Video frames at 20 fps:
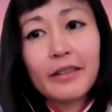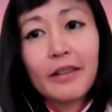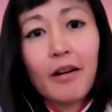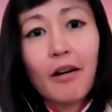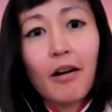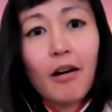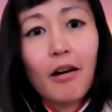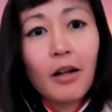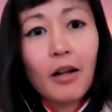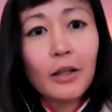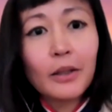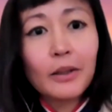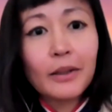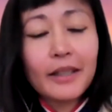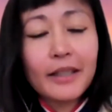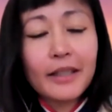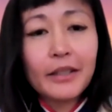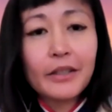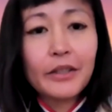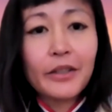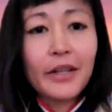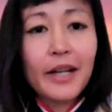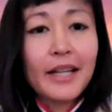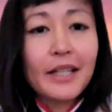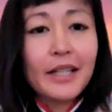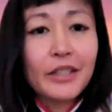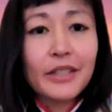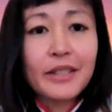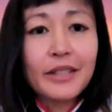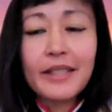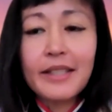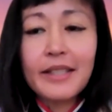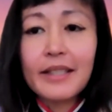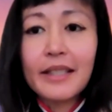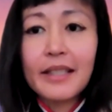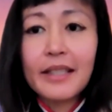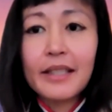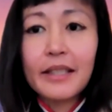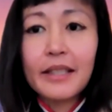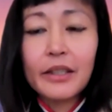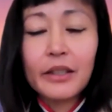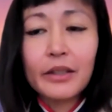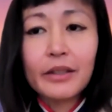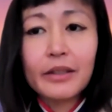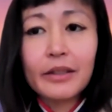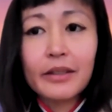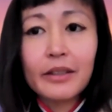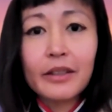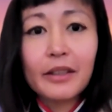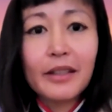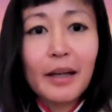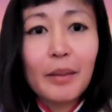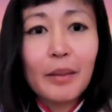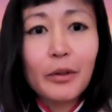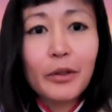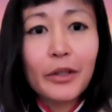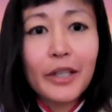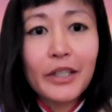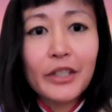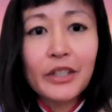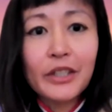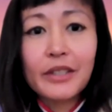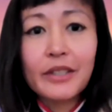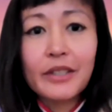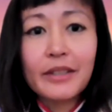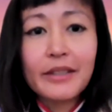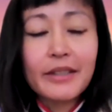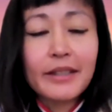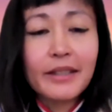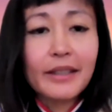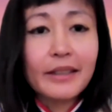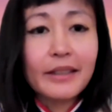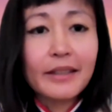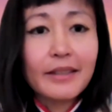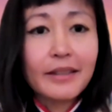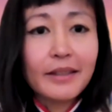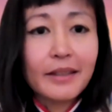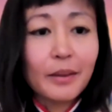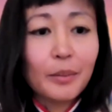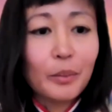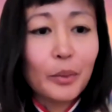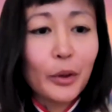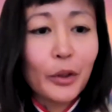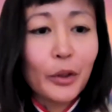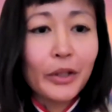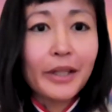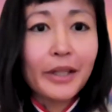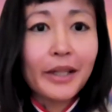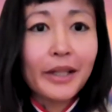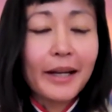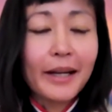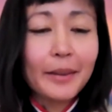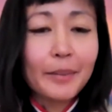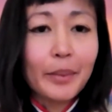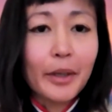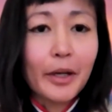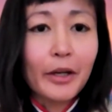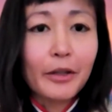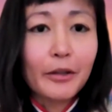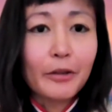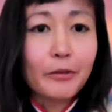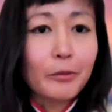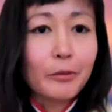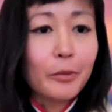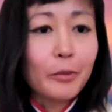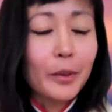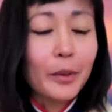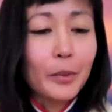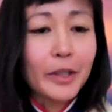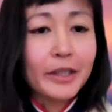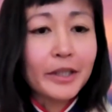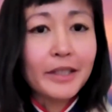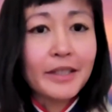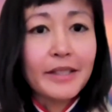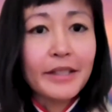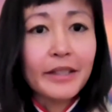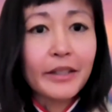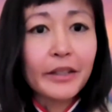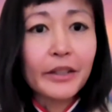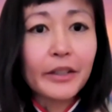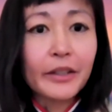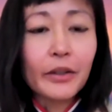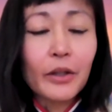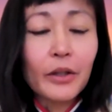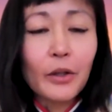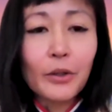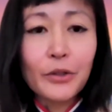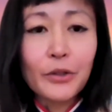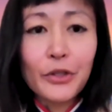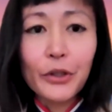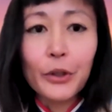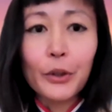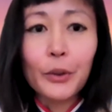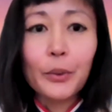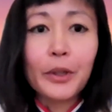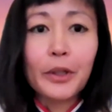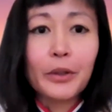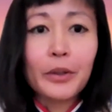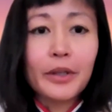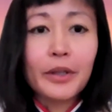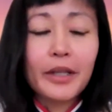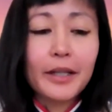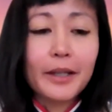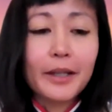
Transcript: All interagency collaborations is important and part of what we consider also with